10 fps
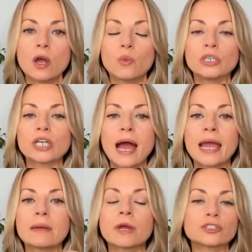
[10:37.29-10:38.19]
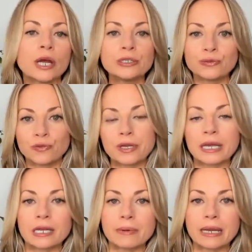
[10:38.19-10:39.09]
which I am not trying to freak
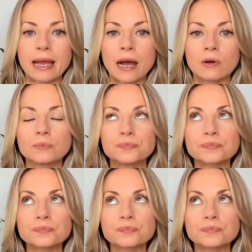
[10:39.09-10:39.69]
anybody out.